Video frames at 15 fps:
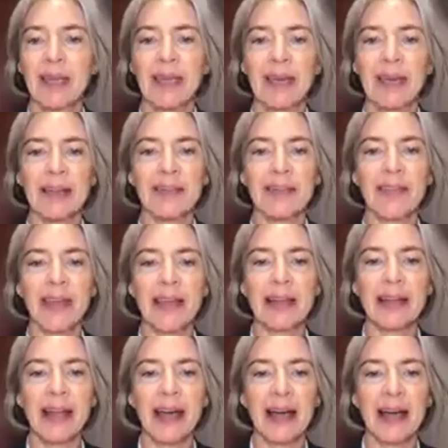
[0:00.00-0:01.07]
and
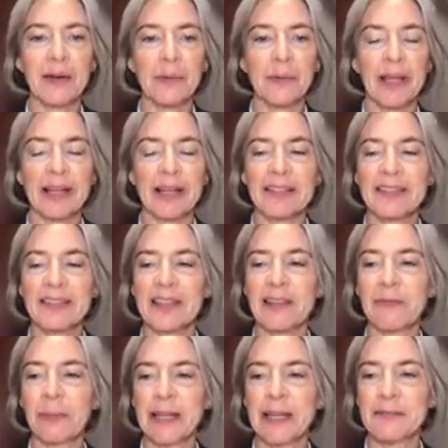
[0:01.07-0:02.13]
then I would like to
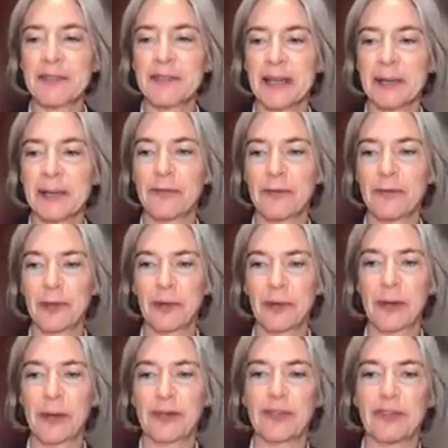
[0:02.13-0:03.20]
save plenty of time for your
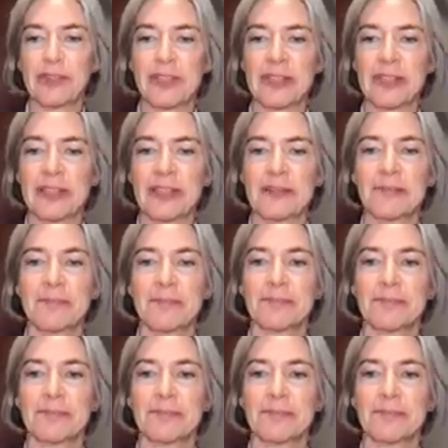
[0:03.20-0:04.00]
questions.